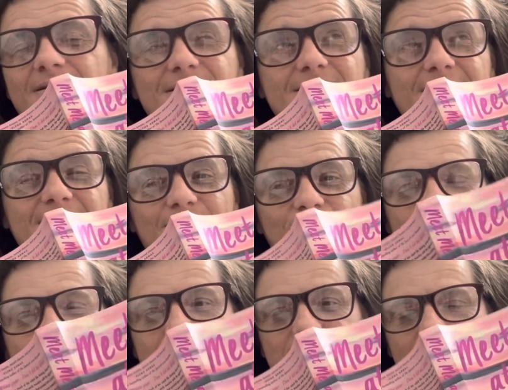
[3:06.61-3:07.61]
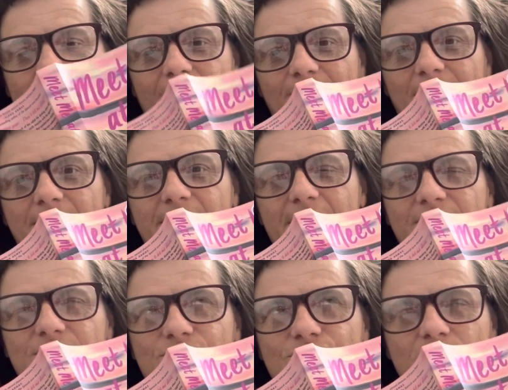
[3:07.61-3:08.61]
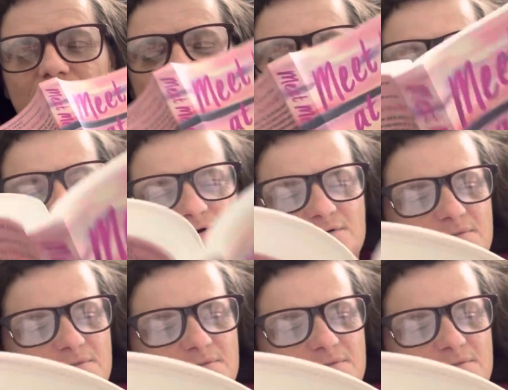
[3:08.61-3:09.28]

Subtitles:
Just the best time. I'm having so much fun